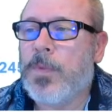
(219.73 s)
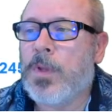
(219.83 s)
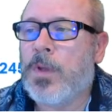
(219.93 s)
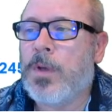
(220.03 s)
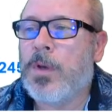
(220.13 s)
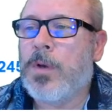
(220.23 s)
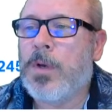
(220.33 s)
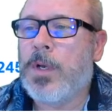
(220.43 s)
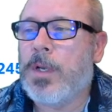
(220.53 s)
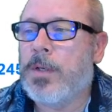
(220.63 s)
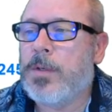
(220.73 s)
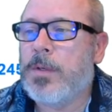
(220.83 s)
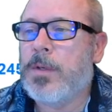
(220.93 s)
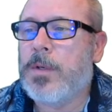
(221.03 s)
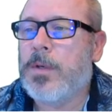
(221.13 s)
All right.
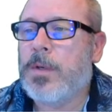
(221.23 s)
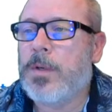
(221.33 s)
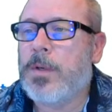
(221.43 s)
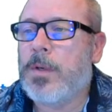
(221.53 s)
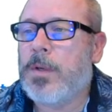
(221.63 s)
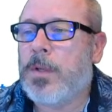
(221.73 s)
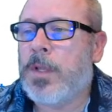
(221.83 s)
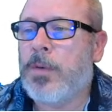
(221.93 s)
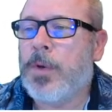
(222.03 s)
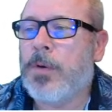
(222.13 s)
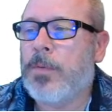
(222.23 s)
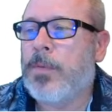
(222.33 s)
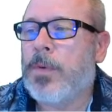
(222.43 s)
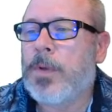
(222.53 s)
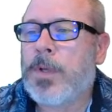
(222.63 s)
There we go.
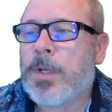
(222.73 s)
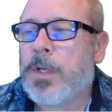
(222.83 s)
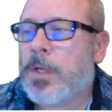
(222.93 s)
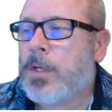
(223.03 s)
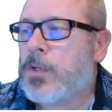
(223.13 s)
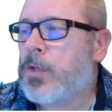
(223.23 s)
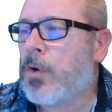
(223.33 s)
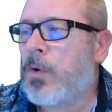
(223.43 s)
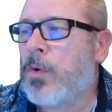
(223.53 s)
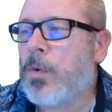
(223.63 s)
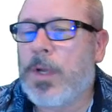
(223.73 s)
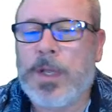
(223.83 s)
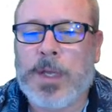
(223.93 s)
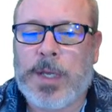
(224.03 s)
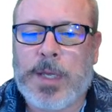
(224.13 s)
So
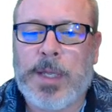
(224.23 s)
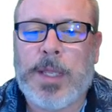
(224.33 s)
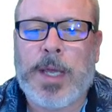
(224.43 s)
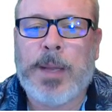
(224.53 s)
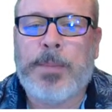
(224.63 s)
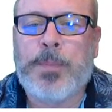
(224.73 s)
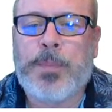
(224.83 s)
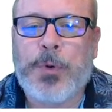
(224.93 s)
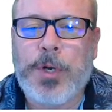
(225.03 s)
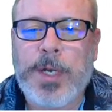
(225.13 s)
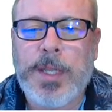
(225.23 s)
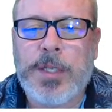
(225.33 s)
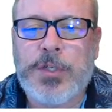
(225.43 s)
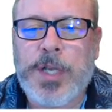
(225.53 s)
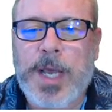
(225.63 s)
I put it in the
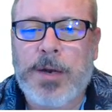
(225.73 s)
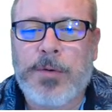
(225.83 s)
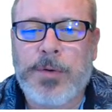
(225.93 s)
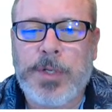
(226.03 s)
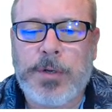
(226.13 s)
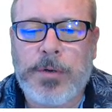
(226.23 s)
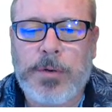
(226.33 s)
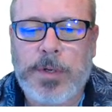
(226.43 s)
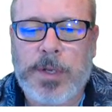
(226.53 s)
chat earlier.